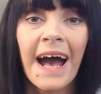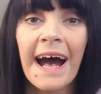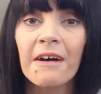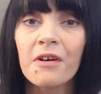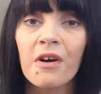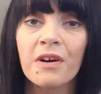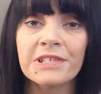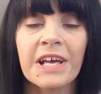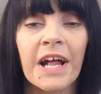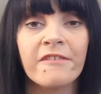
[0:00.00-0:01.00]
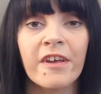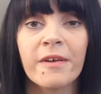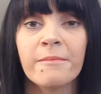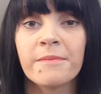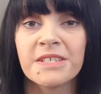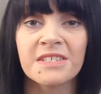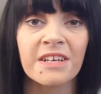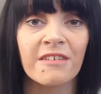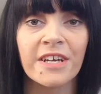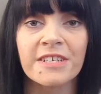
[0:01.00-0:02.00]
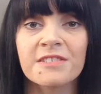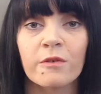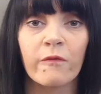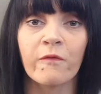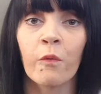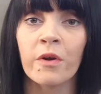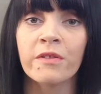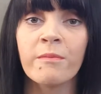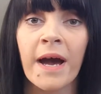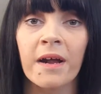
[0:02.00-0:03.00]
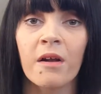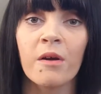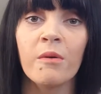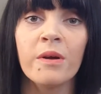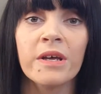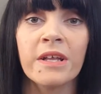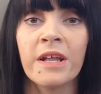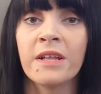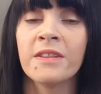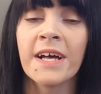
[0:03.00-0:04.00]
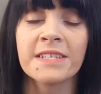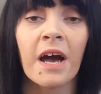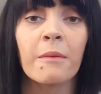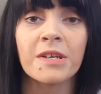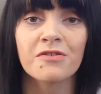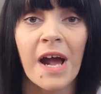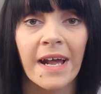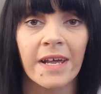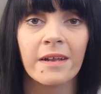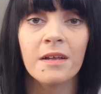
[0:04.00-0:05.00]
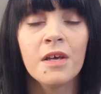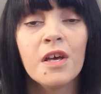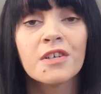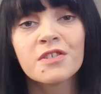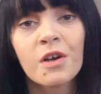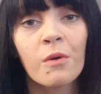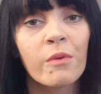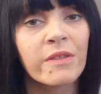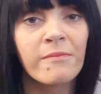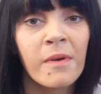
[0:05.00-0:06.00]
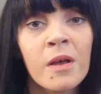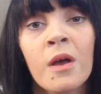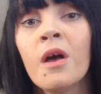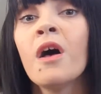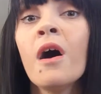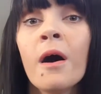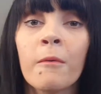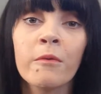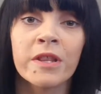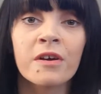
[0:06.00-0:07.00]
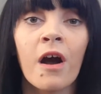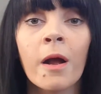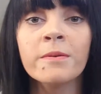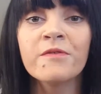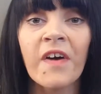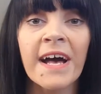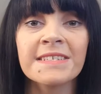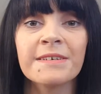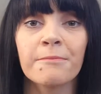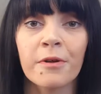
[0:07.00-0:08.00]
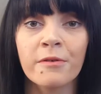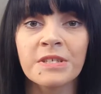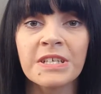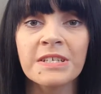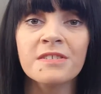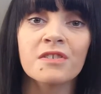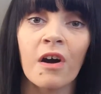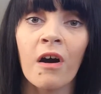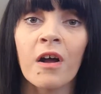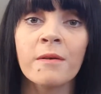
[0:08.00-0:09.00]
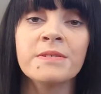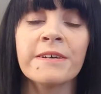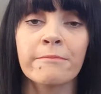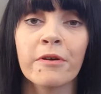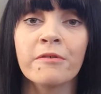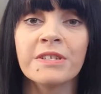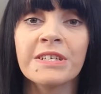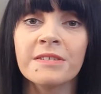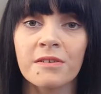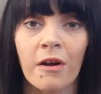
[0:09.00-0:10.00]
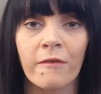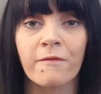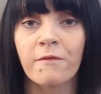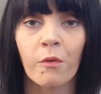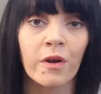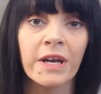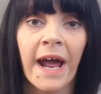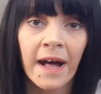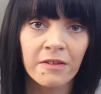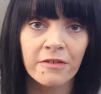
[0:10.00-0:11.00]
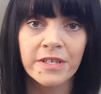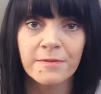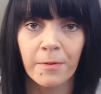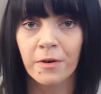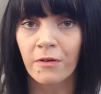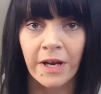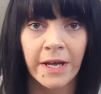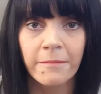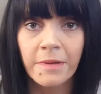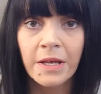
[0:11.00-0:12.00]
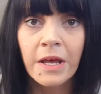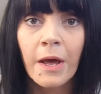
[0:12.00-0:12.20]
Alcohol is kind of a mysterious fourth macro, and that's how we track it. So with carbs, fats, and proteins, carbs and proteins are 4 calories per gram,